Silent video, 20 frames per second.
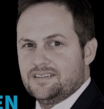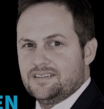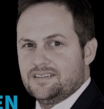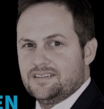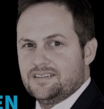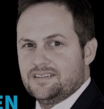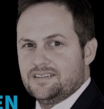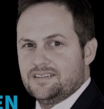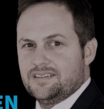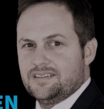
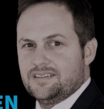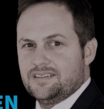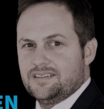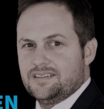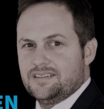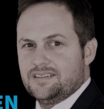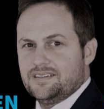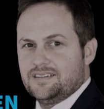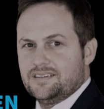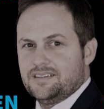
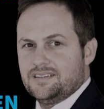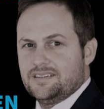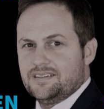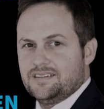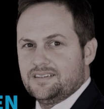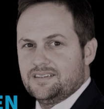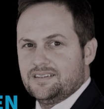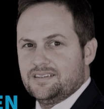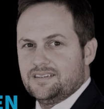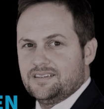
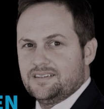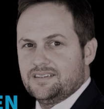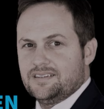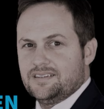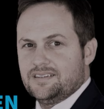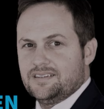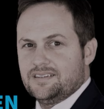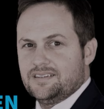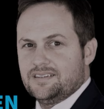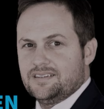
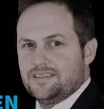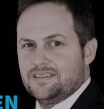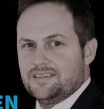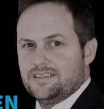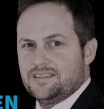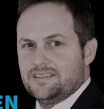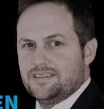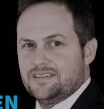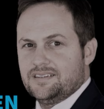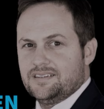
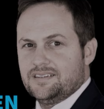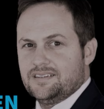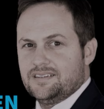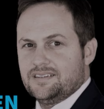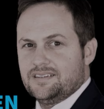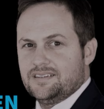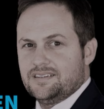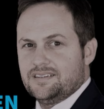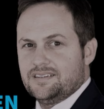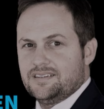
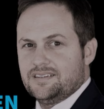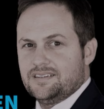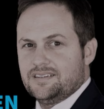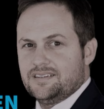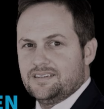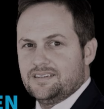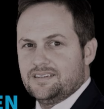[no speech]